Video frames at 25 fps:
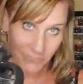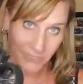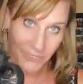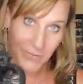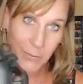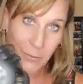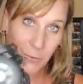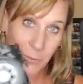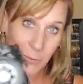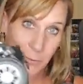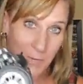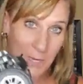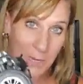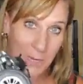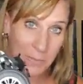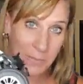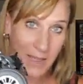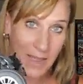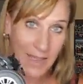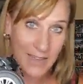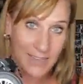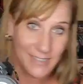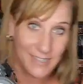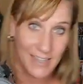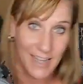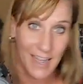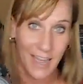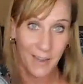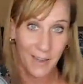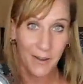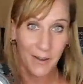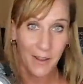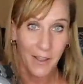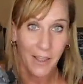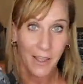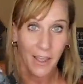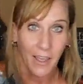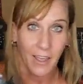We're way past
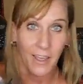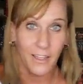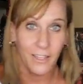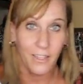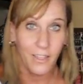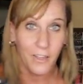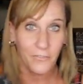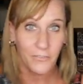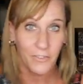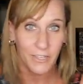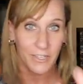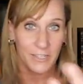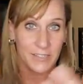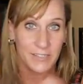that. I love this.